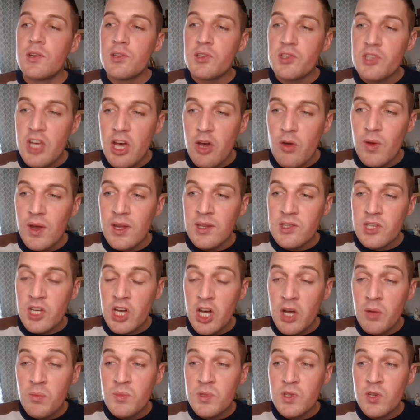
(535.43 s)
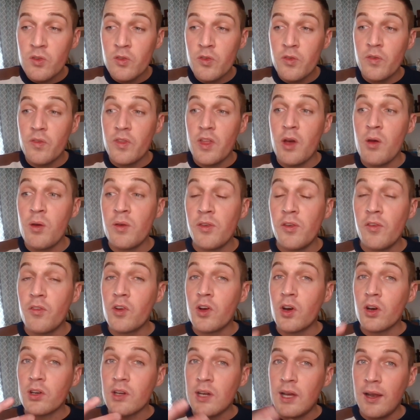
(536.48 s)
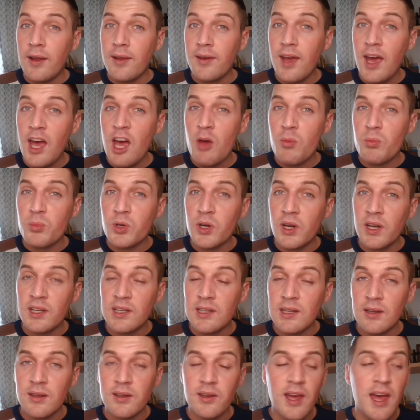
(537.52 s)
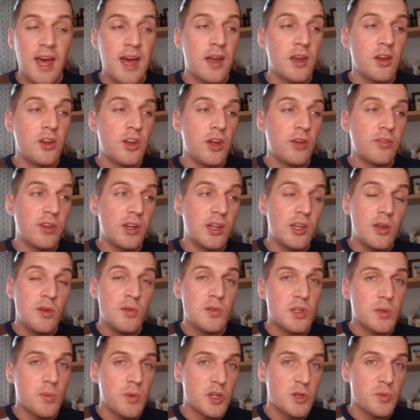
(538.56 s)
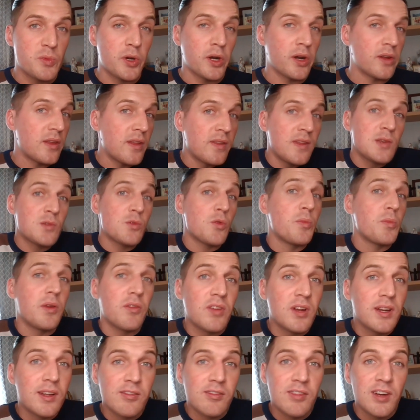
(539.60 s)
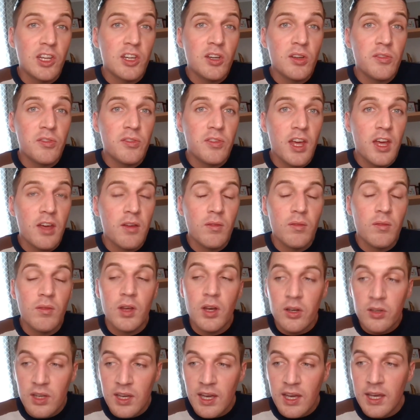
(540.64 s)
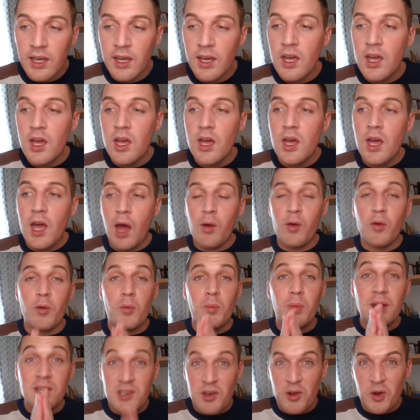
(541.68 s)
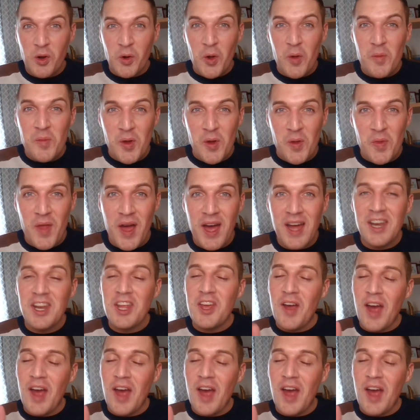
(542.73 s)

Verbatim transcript: So in terms of though if you've got coloured hair, brightly coloured hair, and you don't really use too much product, then this would be really, really good for you. Okay. However, please don't quote me on that.